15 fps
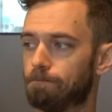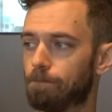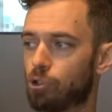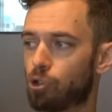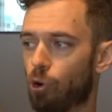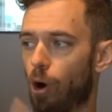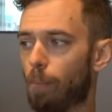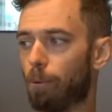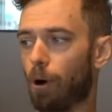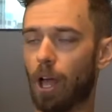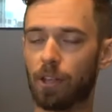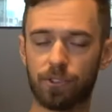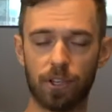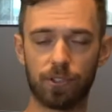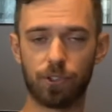Scrum
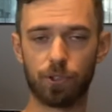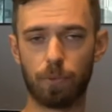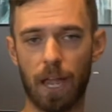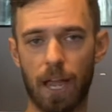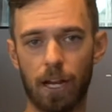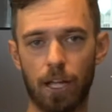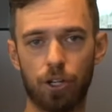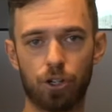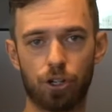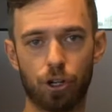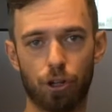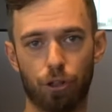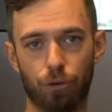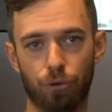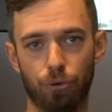process is
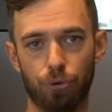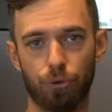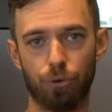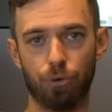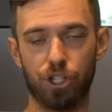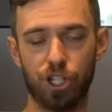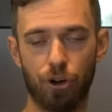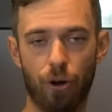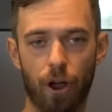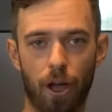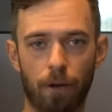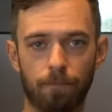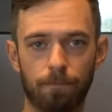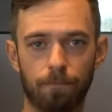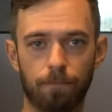managed through
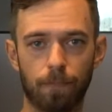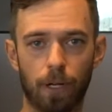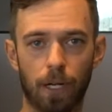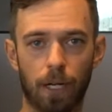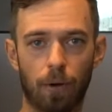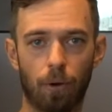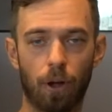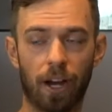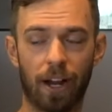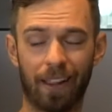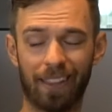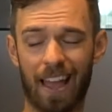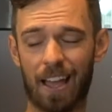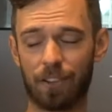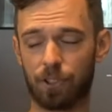Jira, an
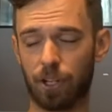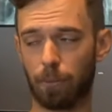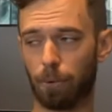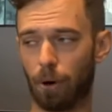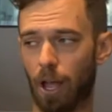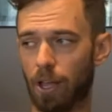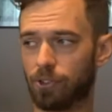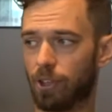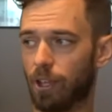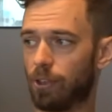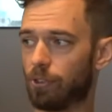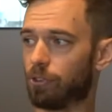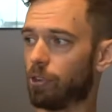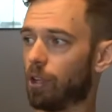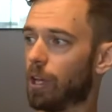Atlassian
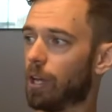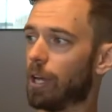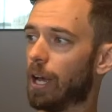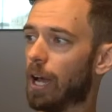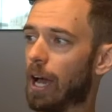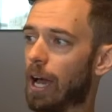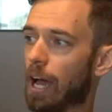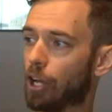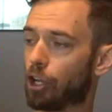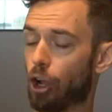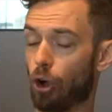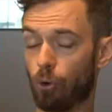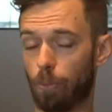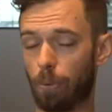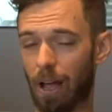process.
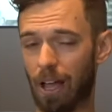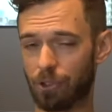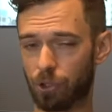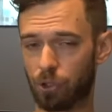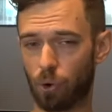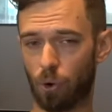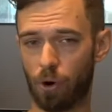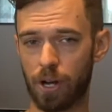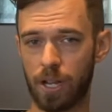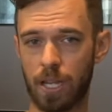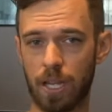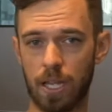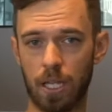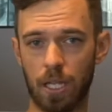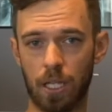Code
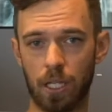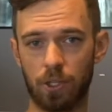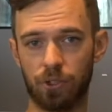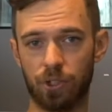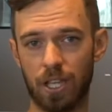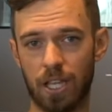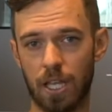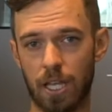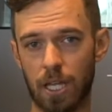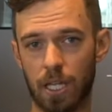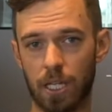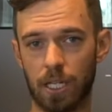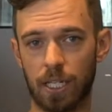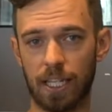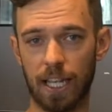repository is
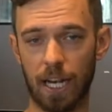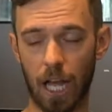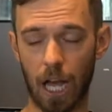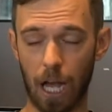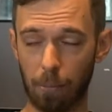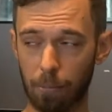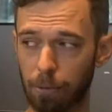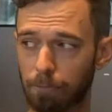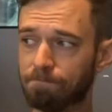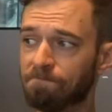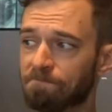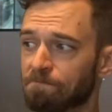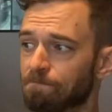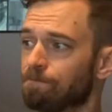in GitHub.